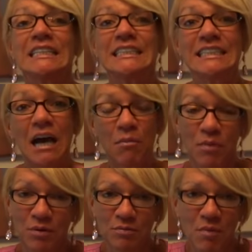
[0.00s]

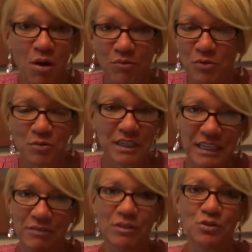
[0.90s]
double of you were
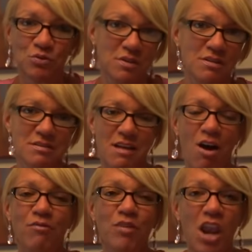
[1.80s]
giving to us
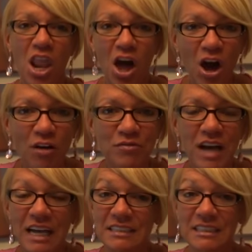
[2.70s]
of love,
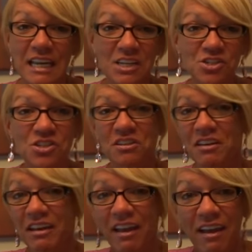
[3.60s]

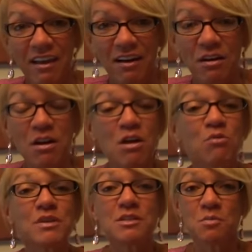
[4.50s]
attention, care,
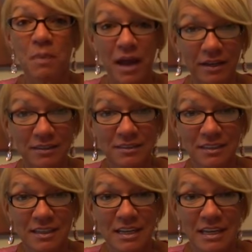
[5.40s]
respect,
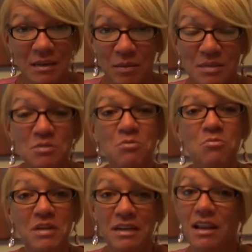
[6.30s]
because
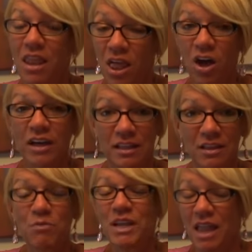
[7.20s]
we
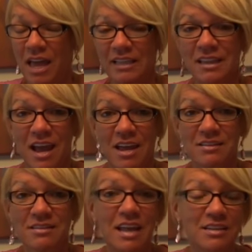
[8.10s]
like
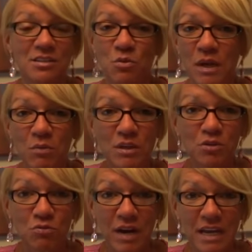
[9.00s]
that. That's the way we
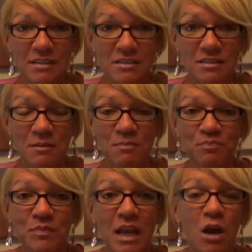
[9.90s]
are raised.
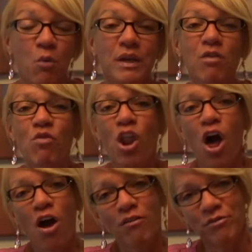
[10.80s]
We don't
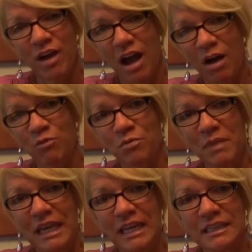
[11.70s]
love our
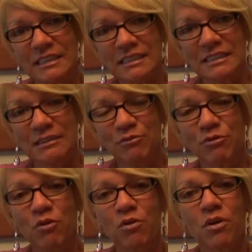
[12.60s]
men
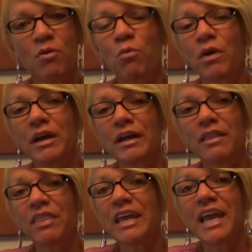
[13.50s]
for
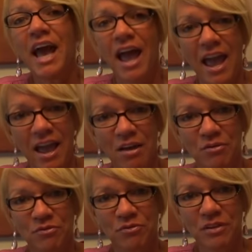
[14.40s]
what they have,